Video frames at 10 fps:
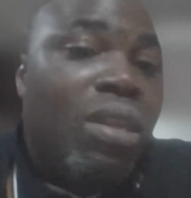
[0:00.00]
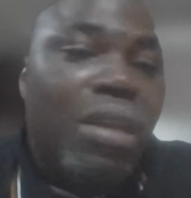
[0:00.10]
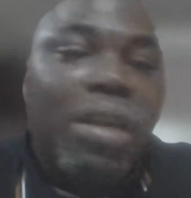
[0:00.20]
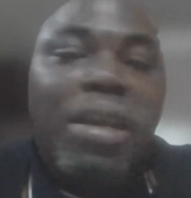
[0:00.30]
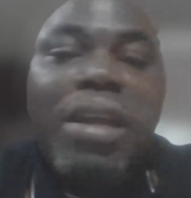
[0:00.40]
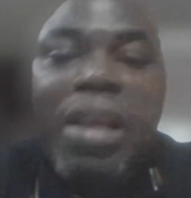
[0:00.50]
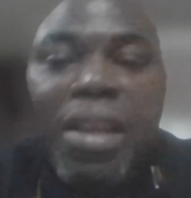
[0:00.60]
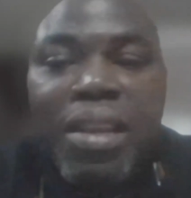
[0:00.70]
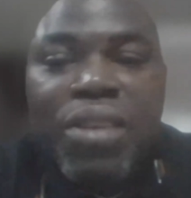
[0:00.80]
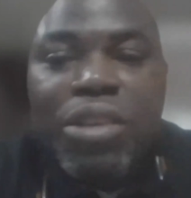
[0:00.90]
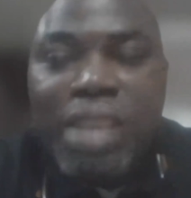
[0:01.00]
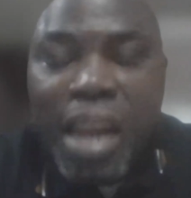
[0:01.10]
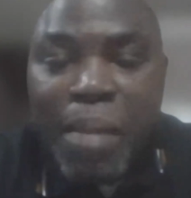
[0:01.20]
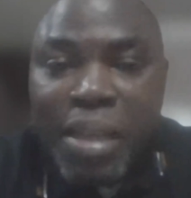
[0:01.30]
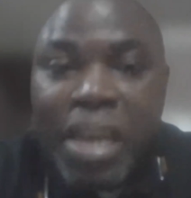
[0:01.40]
the Lagos
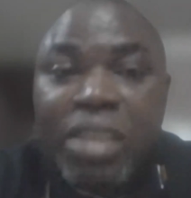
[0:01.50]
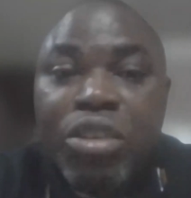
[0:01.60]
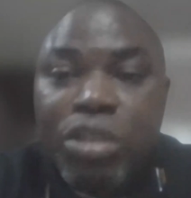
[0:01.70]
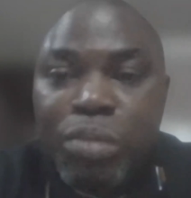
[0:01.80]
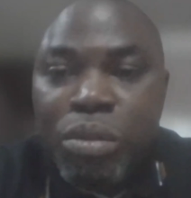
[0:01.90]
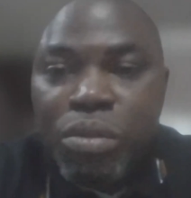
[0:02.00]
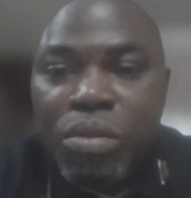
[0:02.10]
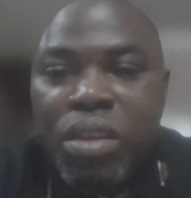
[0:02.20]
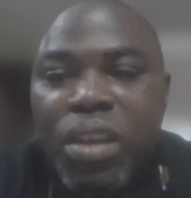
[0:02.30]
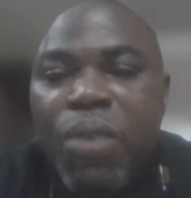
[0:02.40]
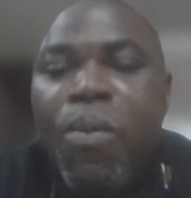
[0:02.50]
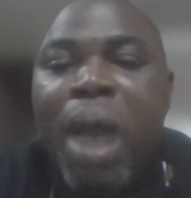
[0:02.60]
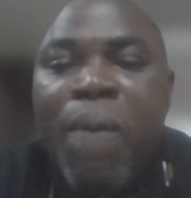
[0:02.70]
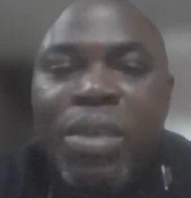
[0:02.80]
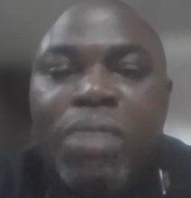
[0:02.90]
Island Maternity Hospital where
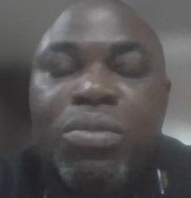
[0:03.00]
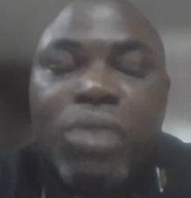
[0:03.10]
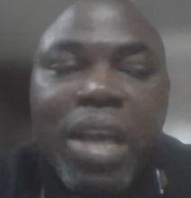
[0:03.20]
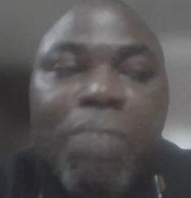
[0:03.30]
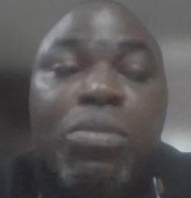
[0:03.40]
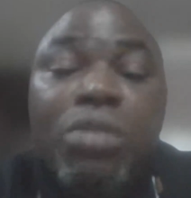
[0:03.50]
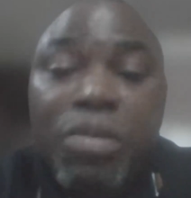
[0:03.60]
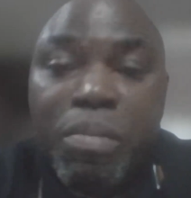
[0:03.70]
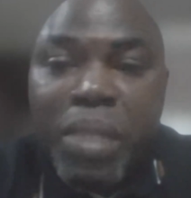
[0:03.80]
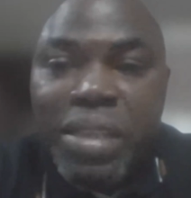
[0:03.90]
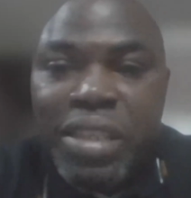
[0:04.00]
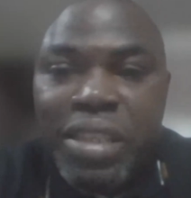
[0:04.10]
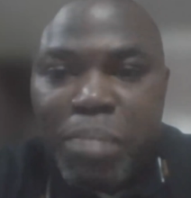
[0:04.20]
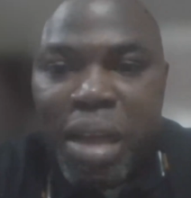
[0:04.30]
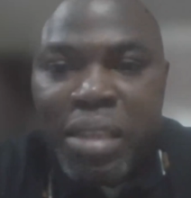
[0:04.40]
I was able to get most of the
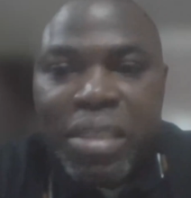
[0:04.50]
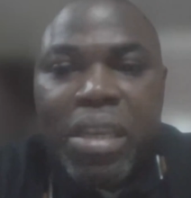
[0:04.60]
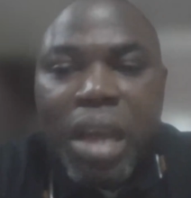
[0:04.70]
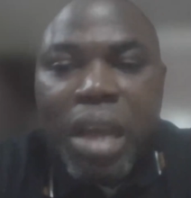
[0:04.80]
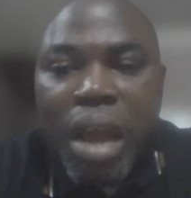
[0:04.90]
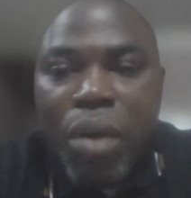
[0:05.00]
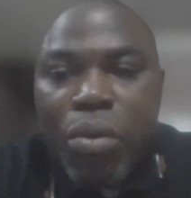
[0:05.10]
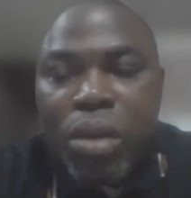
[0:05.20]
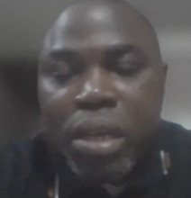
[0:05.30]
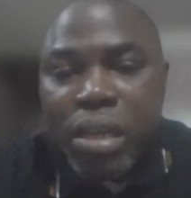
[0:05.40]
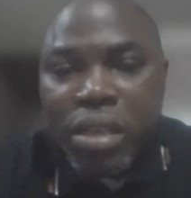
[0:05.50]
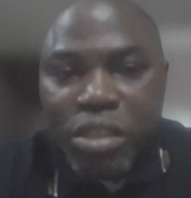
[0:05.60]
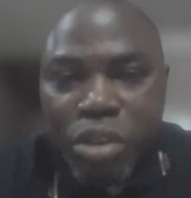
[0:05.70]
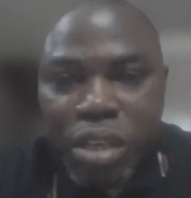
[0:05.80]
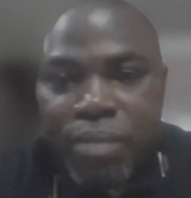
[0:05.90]
participants enrolled in this
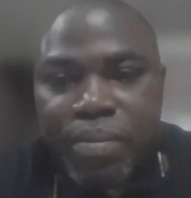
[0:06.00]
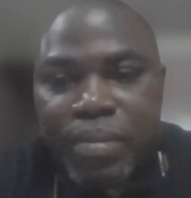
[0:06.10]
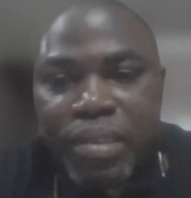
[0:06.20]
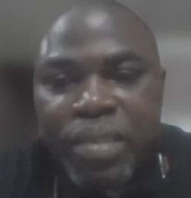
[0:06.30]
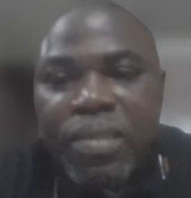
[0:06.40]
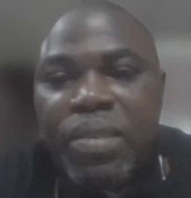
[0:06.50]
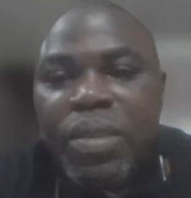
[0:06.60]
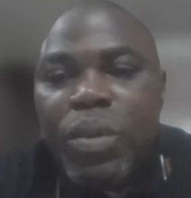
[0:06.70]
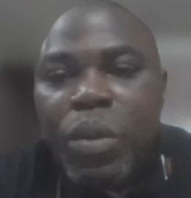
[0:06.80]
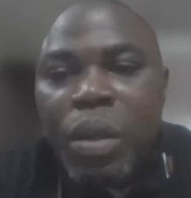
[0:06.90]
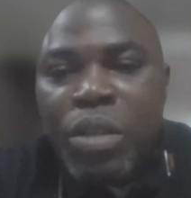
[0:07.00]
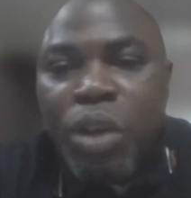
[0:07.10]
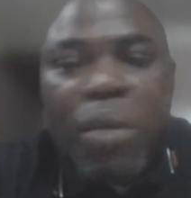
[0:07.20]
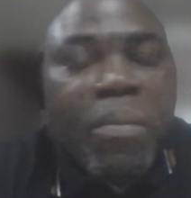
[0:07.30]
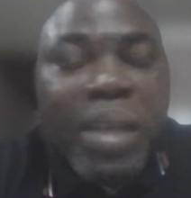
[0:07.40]
study.
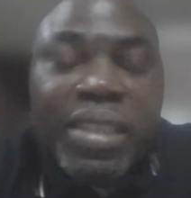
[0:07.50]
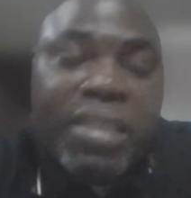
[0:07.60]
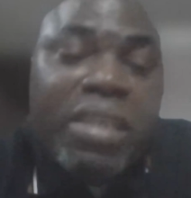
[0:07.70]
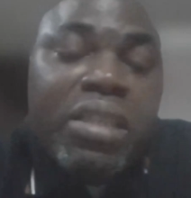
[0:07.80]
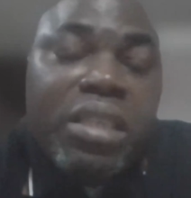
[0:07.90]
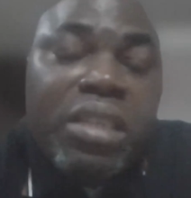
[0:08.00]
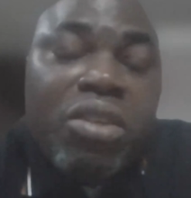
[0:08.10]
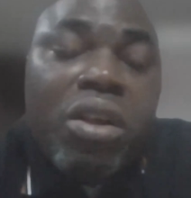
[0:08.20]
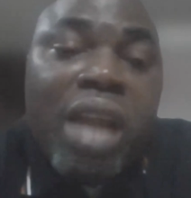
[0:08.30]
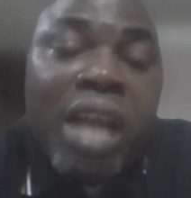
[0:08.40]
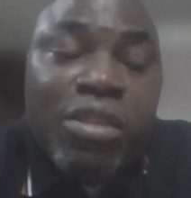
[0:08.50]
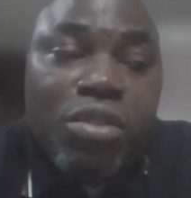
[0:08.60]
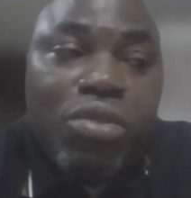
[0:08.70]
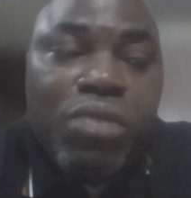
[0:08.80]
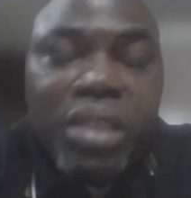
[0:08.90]
So, but it, it all has to
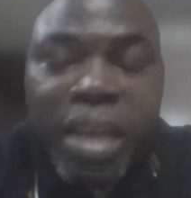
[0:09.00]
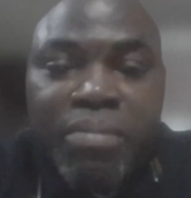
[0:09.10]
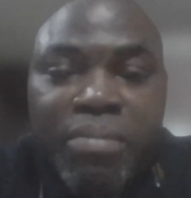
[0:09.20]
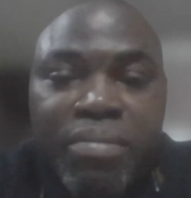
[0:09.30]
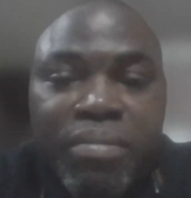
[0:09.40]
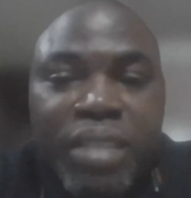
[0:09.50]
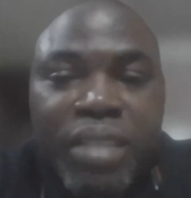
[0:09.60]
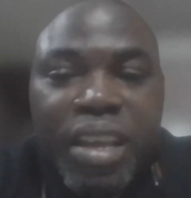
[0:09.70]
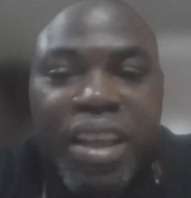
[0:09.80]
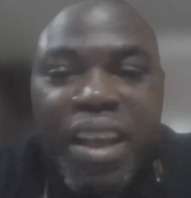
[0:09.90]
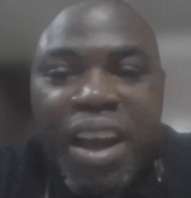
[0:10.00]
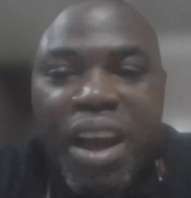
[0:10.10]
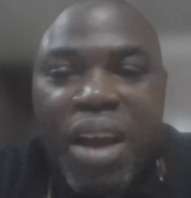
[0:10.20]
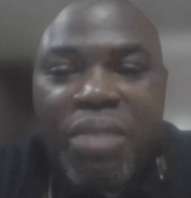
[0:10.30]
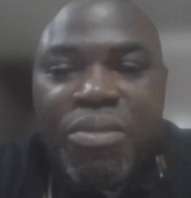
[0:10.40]
do with um,
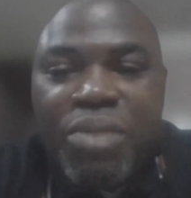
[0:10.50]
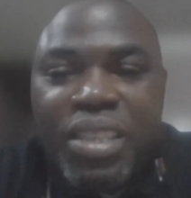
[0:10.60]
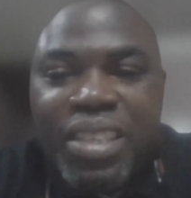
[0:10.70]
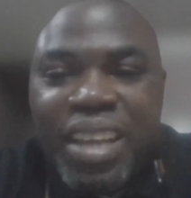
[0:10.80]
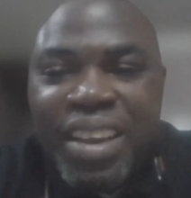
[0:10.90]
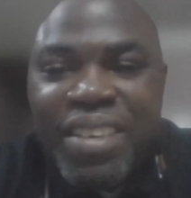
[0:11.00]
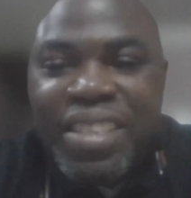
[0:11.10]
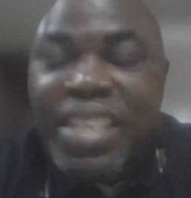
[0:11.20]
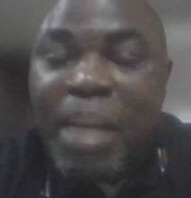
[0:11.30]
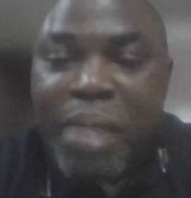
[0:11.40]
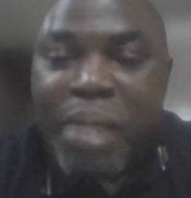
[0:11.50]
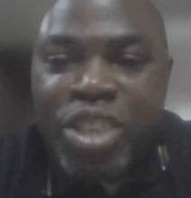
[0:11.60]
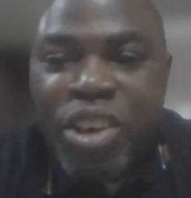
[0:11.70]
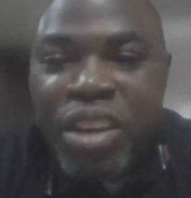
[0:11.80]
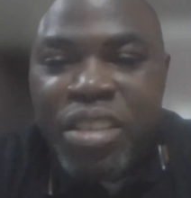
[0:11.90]
uh, with uh,
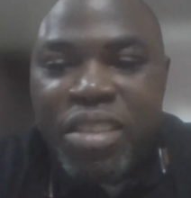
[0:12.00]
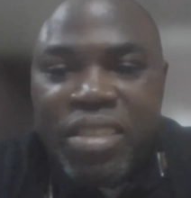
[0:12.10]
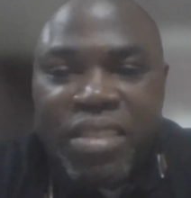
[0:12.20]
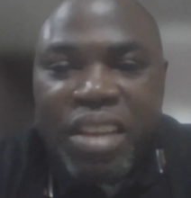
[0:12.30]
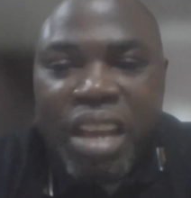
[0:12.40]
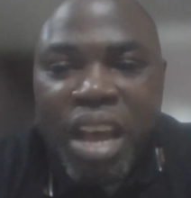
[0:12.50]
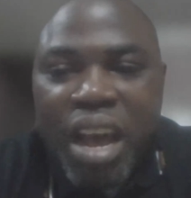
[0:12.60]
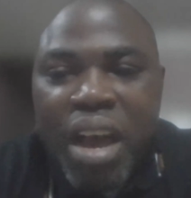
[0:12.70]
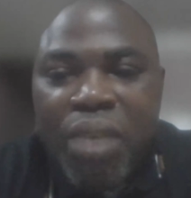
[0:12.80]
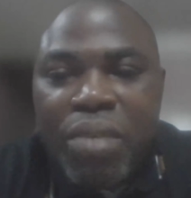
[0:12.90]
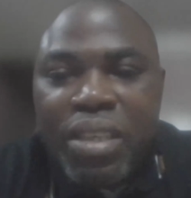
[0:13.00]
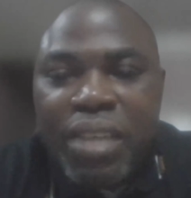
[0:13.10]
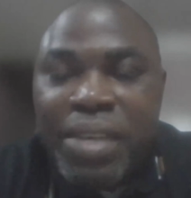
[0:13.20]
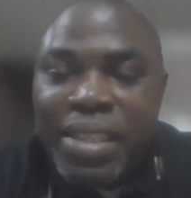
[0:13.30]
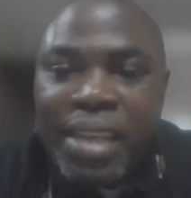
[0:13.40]
determination, uh, with
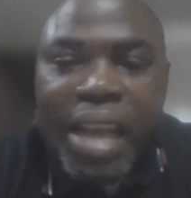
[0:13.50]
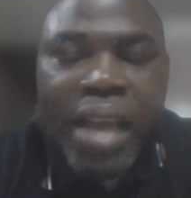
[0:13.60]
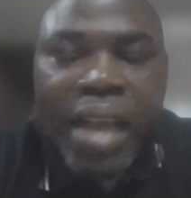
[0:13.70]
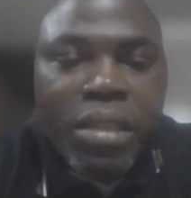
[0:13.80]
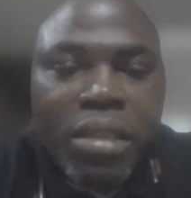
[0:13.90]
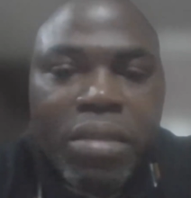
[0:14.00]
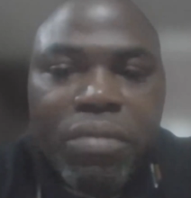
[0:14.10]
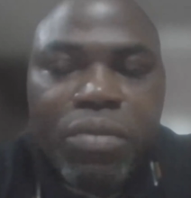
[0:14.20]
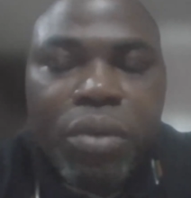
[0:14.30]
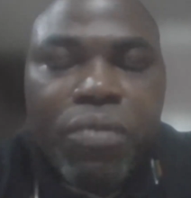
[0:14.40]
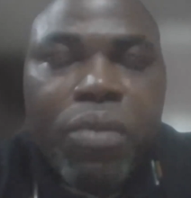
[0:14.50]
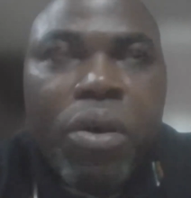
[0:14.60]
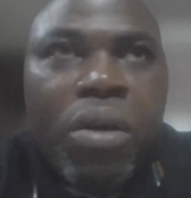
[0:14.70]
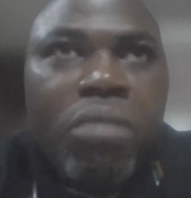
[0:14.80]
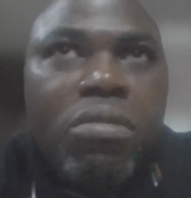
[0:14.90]
resilience. So,
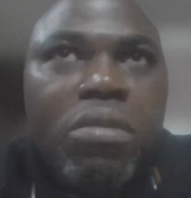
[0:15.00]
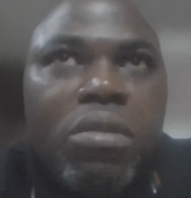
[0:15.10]
for